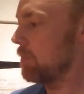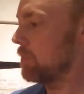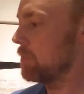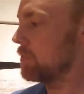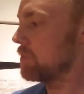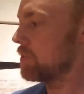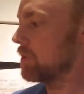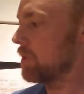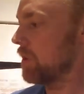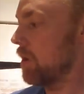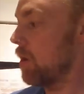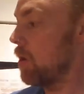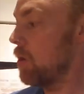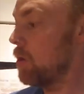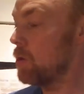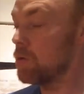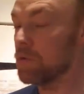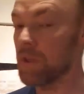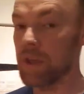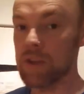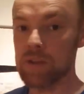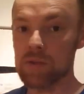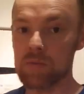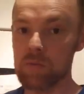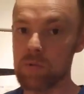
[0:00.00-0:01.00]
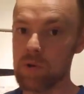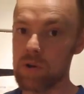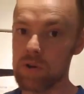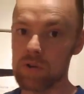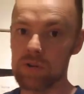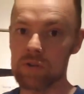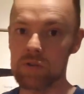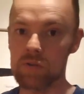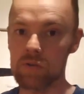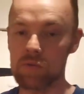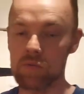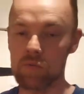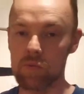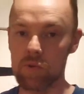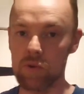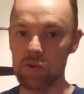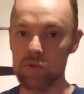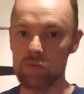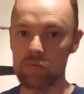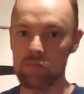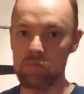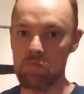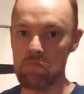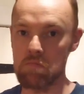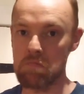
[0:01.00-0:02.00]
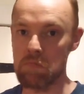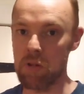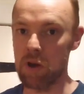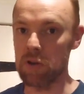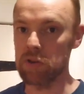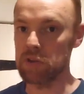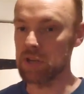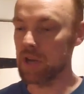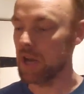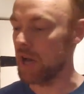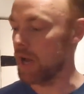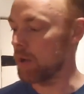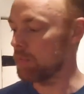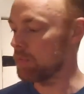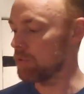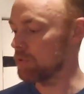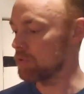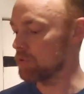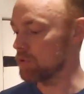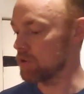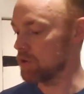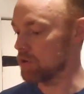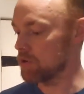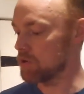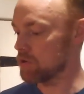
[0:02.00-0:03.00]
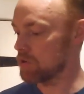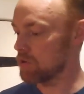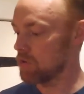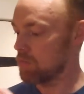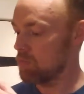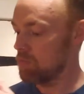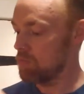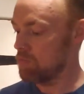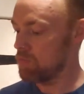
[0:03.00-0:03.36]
So all this was budget apple juice